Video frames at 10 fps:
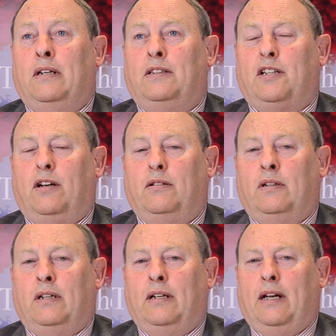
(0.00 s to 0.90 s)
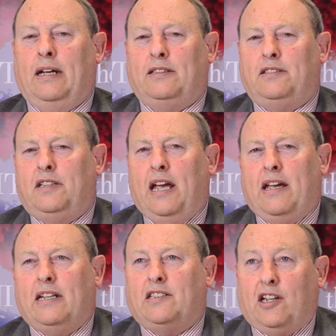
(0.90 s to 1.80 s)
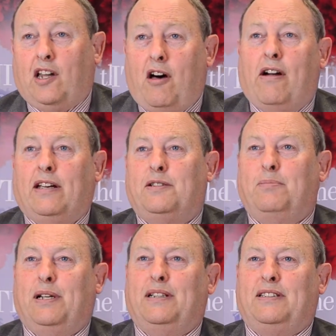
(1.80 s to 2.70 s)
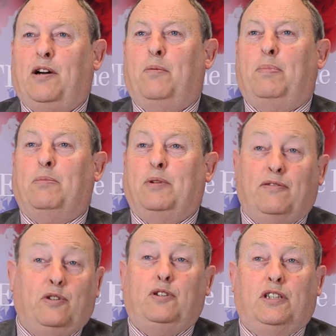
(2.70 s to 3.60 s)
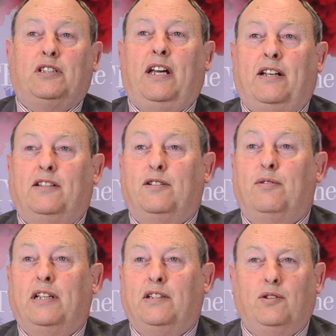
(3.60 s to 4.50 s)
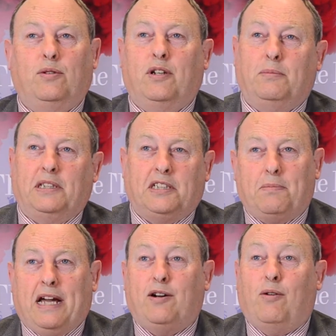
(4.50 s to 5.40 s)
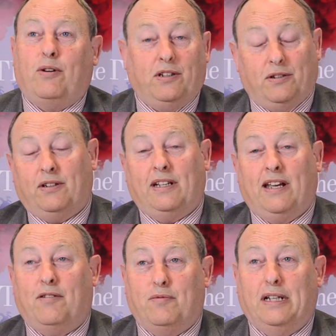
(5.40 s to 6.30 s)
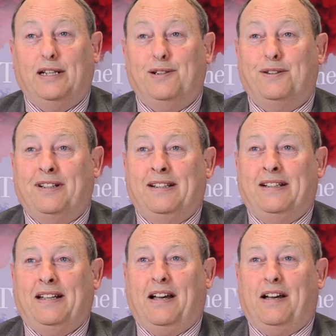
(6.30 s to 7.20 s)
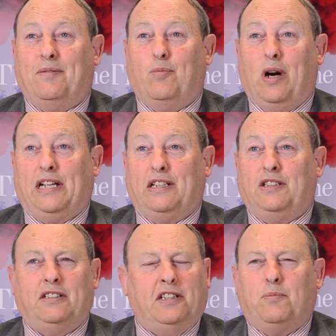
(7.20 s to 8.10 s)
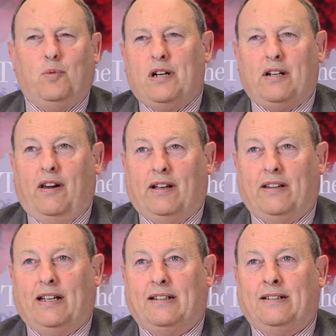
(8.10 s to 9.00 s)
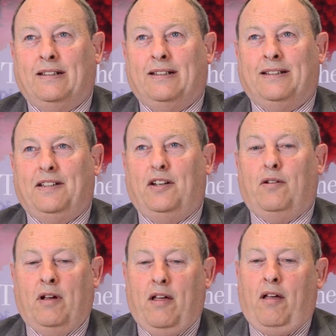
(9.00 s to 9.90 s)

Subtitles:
So it is a lie to tell people that if you just get a degree, you're going to be smack on and you're going to get a really good wage. It doesn't work like that.